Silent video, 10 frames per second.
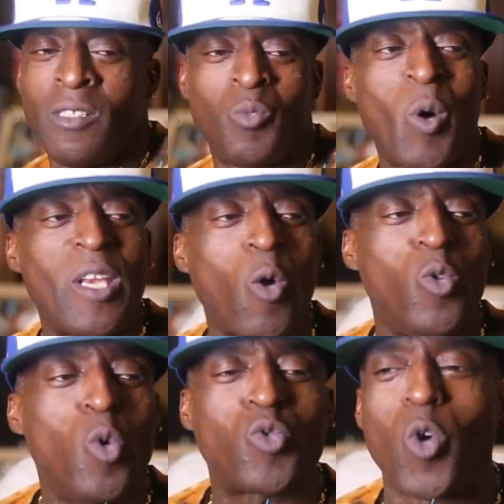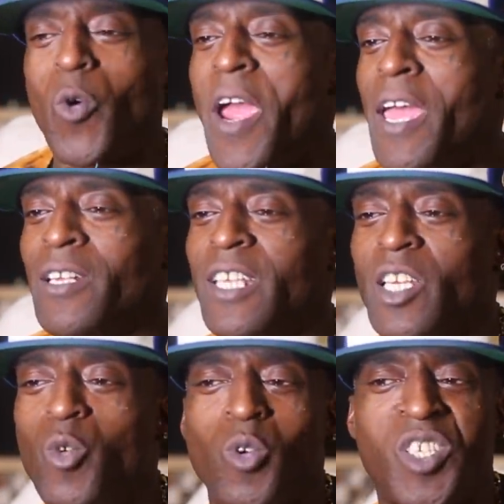wasn't no neutral ground.
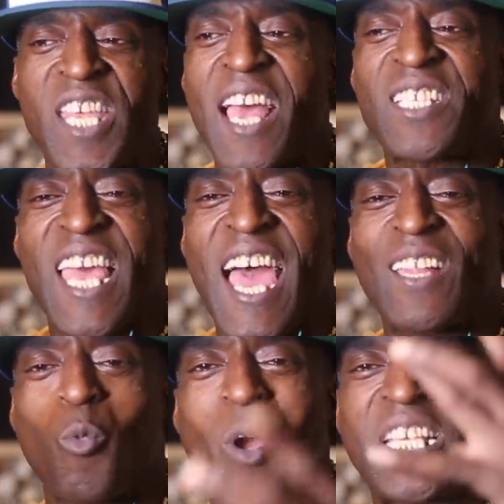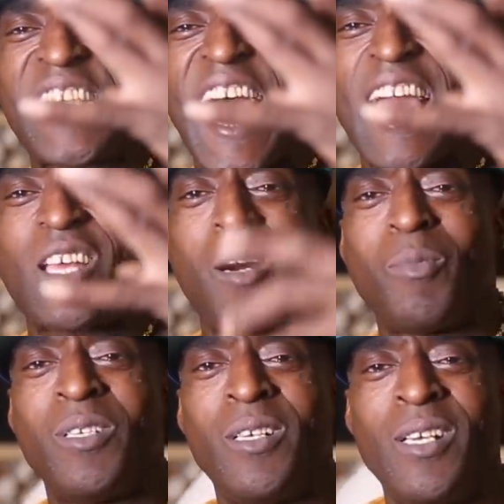Nigga, you on the south side, the west side
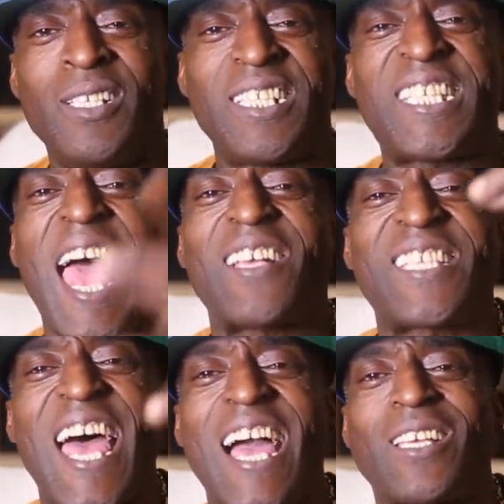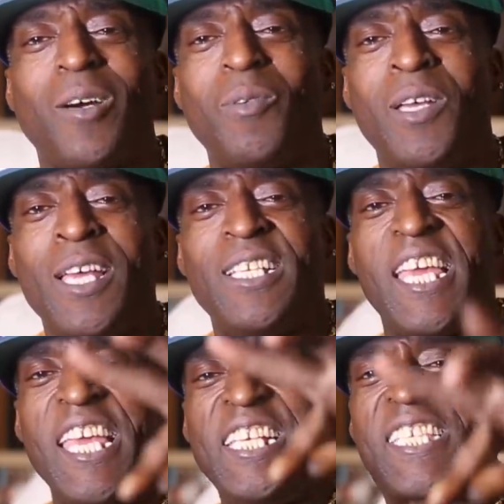coming, the south side coming, the
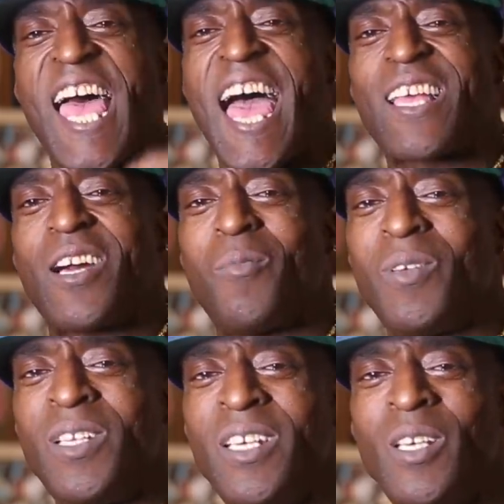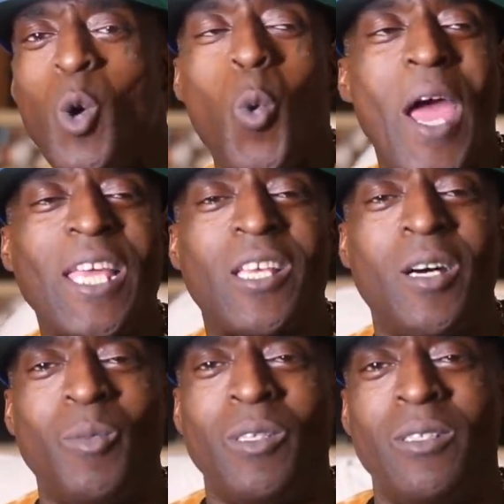east side coming. Who ain't
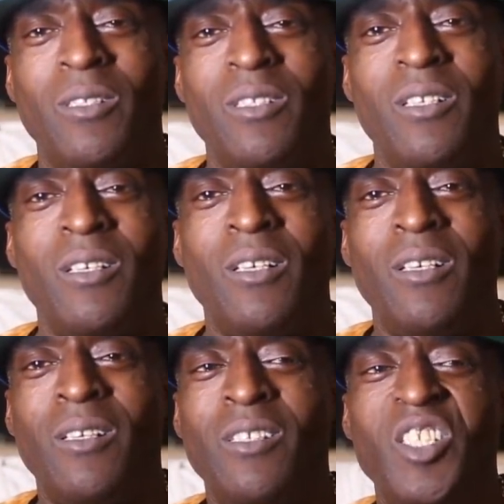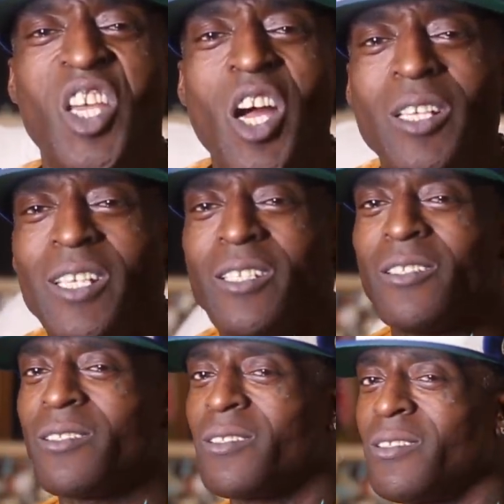coming? Right. Young
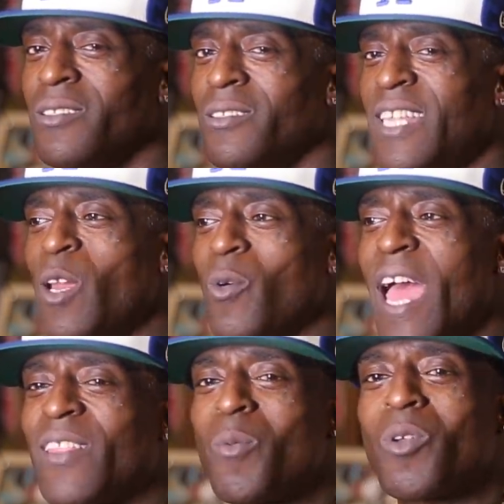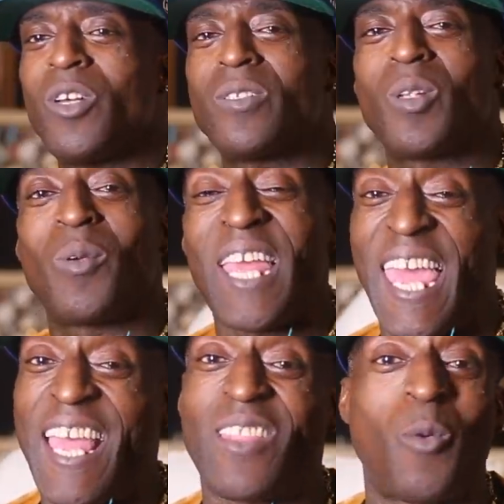niggas. They don't got them clubs no. They
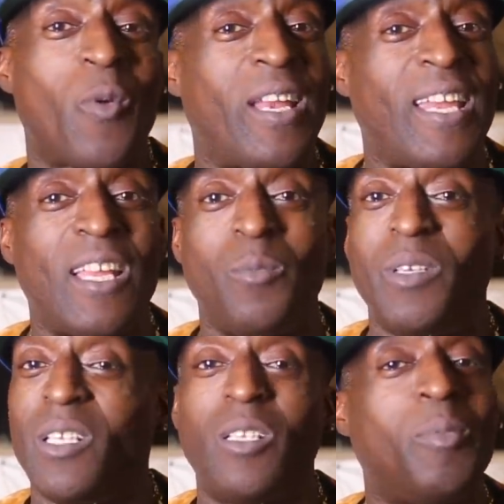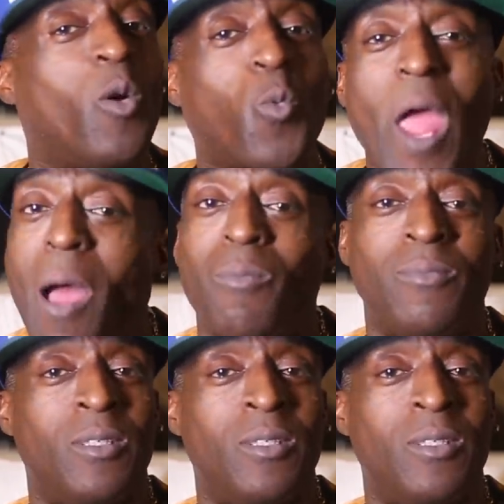had them right now. It'll be it'll be a wrap.